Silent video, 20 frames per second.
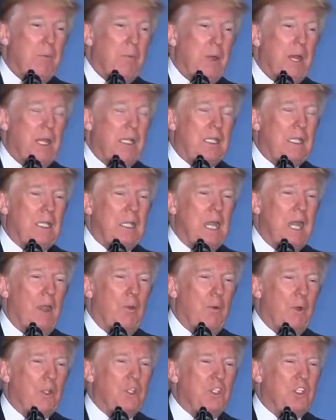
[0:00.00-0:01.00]
But I
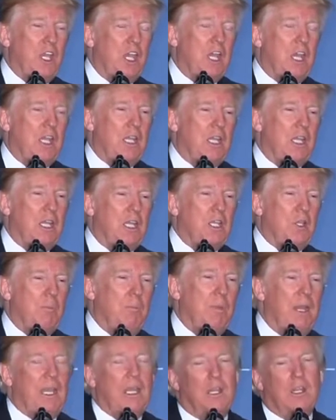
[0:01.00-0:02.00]
will say that
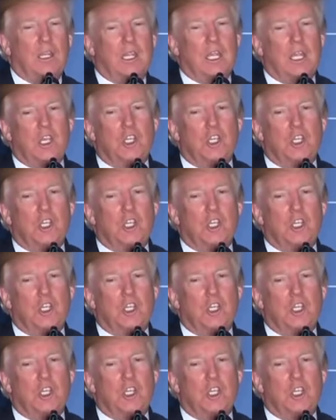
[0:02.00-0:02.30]
many of the